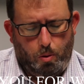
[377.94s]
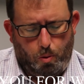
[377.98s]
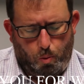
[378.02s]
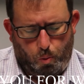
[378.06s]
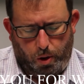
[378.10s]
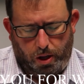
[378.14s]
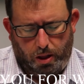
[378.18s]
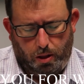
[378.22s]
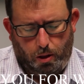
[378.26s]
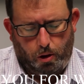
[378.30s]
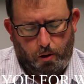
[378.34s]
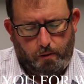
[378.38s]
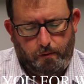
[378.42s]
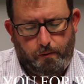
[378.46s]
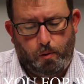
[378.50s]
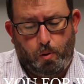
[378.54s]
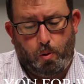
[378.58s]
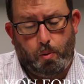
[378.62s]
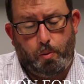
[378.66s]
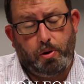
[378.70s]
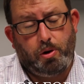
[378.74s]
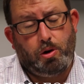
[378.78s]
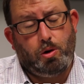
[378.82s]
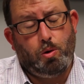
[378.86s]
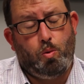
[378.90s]
We look
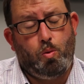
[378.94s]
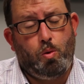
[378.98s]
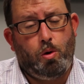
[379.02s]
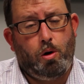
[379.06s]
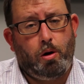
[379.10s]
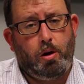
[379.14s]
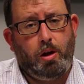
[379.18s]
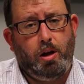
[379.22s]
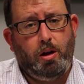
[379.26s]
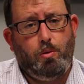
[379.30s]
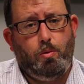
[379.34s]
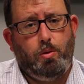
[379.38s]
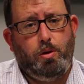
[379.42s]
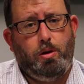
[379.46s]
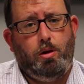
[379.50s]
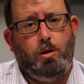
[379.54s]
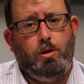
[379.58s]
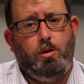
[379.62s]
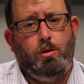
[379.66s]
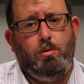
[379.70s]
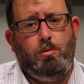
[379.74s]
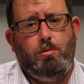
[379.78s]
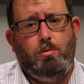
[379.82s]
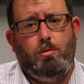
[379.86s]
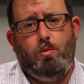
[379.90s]
forward to working with
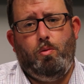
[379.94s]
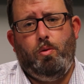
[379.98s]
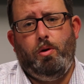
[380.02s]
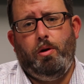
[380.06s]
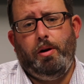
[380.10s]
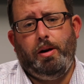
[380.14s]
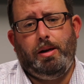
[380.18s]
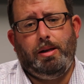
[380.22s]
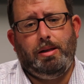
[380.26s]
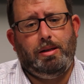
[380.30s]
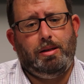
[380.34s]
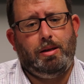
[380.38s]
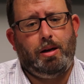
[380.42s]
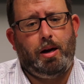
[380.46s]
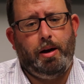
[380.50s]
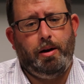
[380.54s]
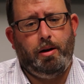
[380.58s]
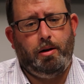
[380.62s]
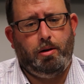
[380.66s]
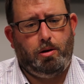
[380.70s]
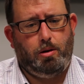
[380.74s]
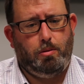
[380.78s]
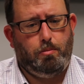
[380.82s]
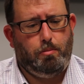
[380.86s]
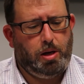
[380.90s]
you. We're
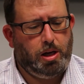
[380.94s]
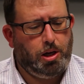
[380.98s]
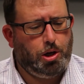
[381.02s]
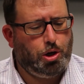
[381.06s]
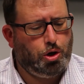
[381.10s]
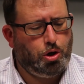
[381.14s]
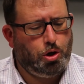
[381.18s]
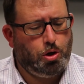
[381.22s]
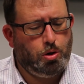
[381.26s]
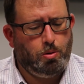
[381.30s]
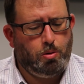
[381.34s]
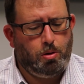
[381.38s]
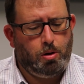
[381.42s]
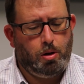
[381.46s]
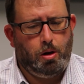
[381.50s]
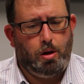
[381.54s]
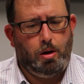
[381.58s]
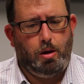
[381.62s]
excited to meet you.